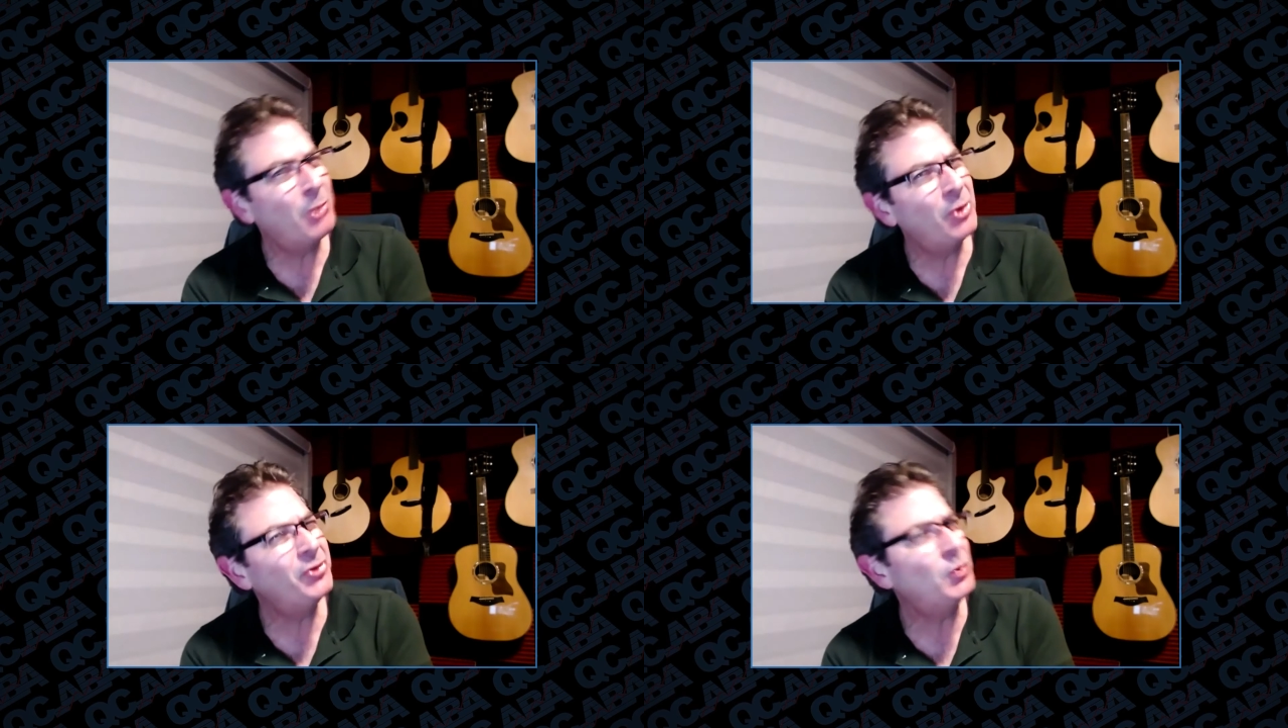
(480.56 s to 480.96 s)

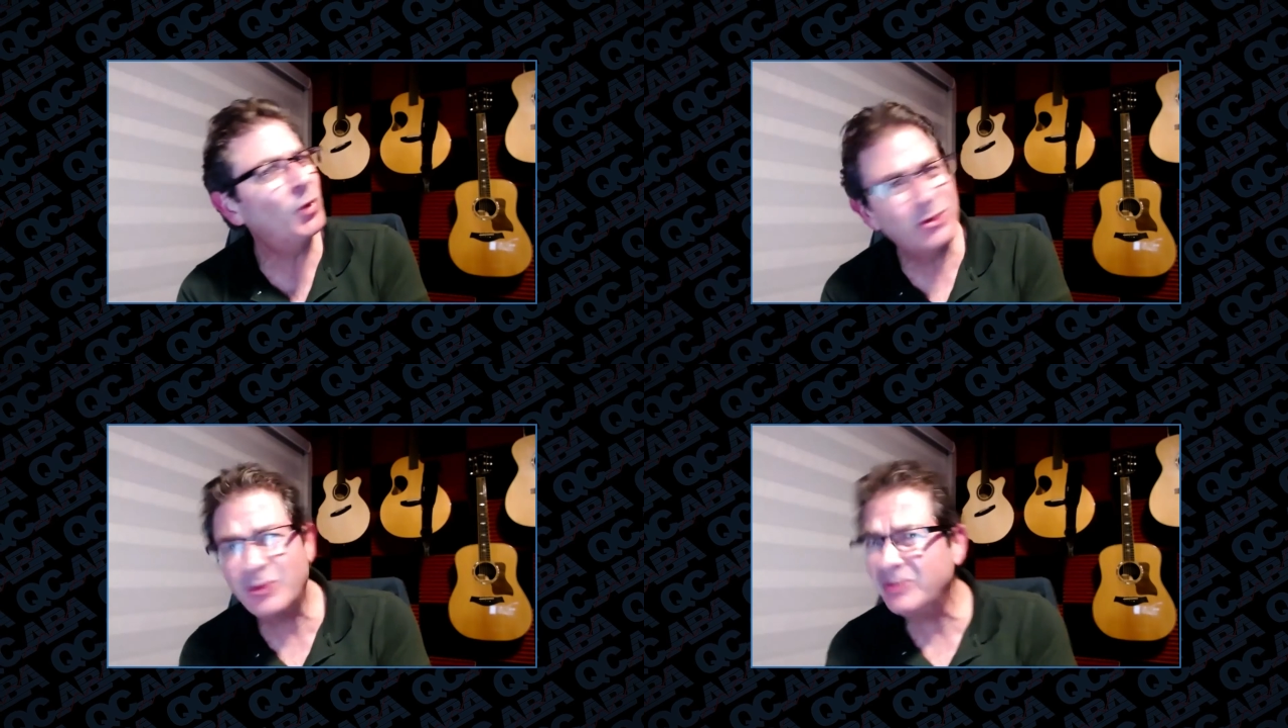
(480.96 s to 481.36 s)
mostly
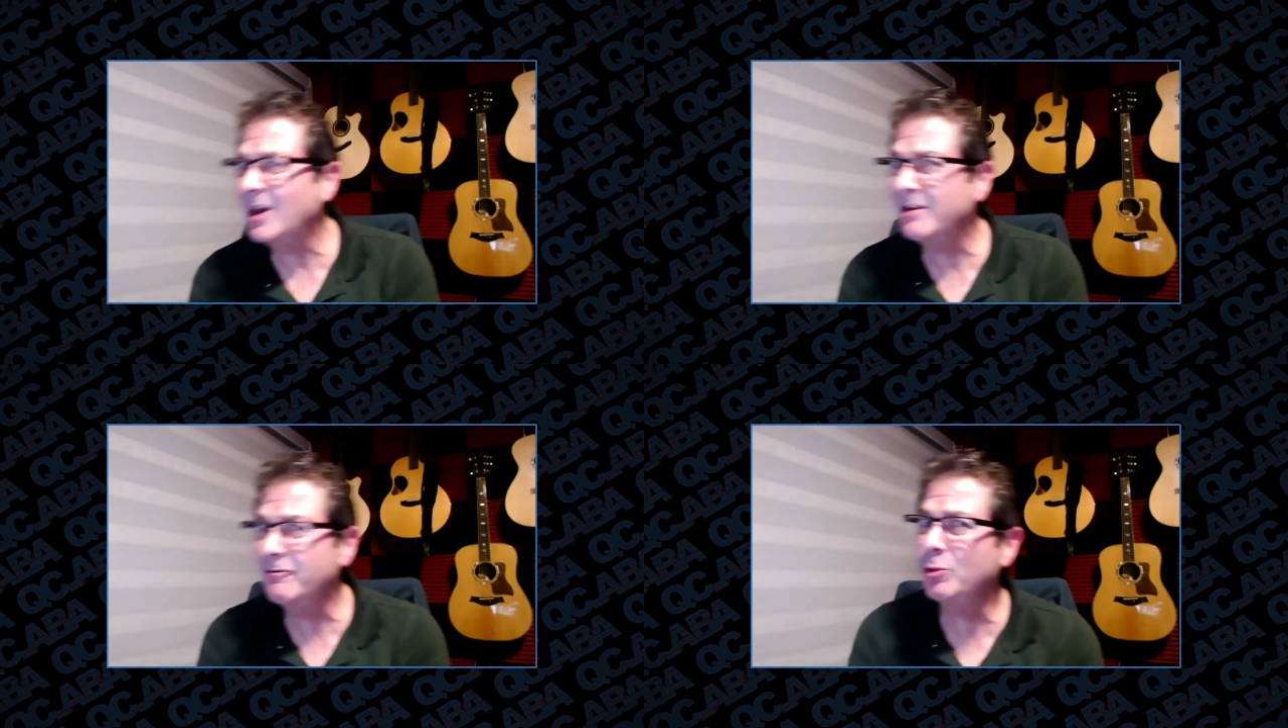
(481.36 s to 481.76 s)
worked with
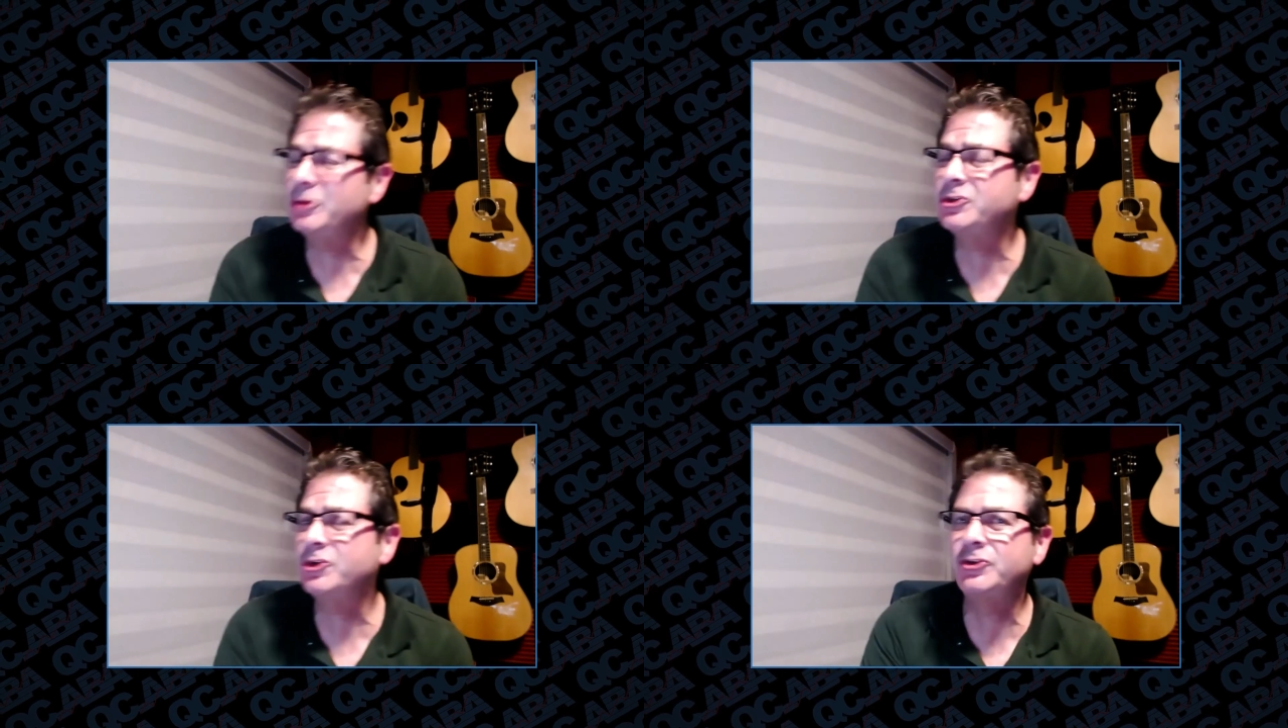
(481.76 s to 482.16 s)

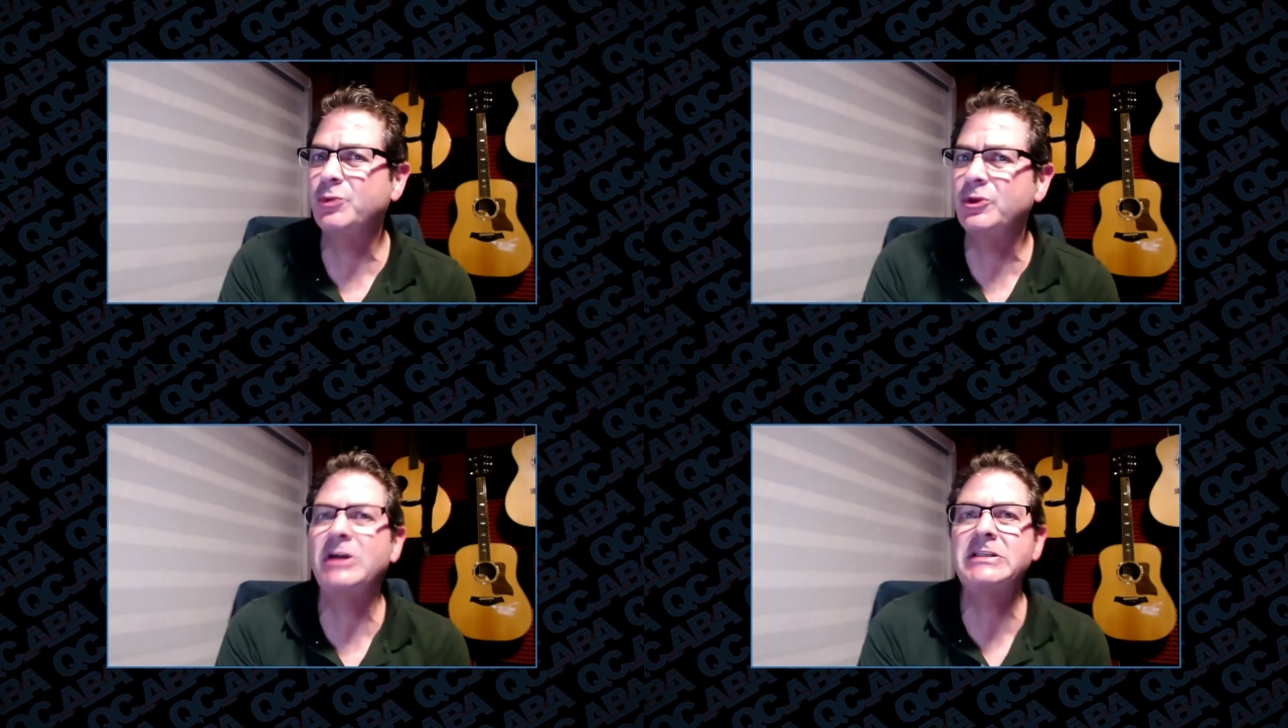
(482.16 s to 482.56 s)
nonverbal
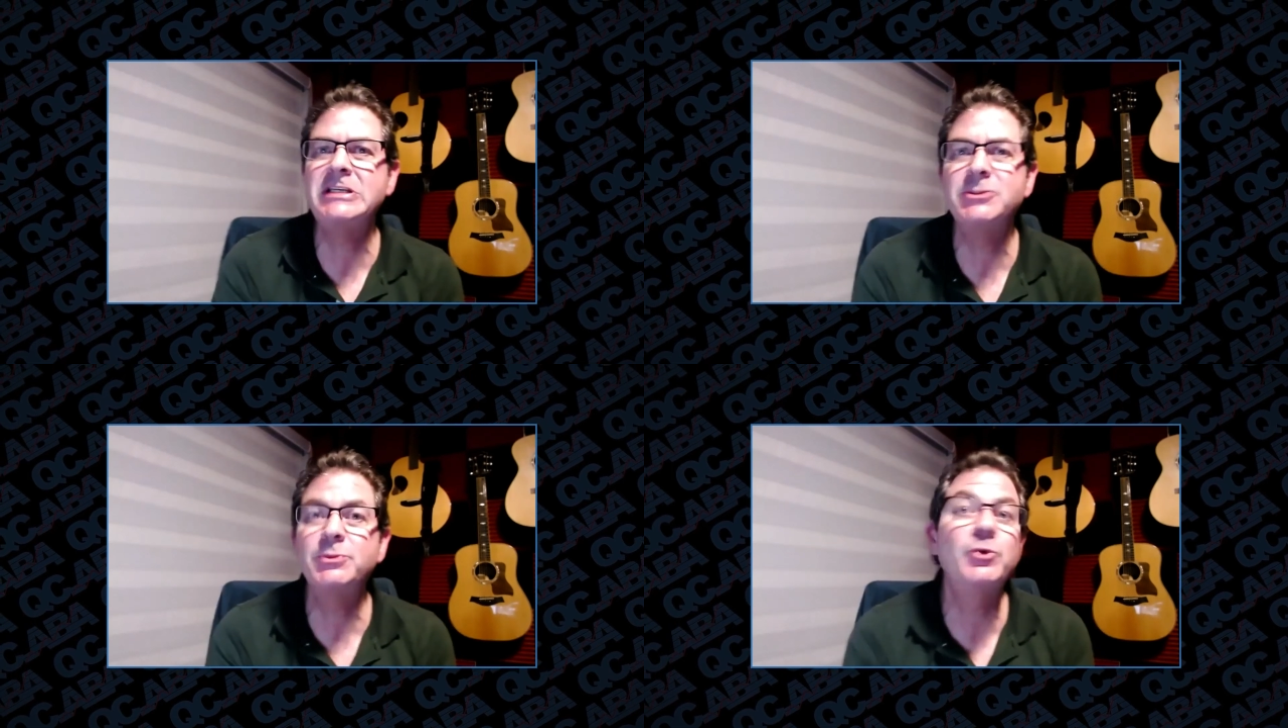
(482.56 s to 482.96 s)
children with autism,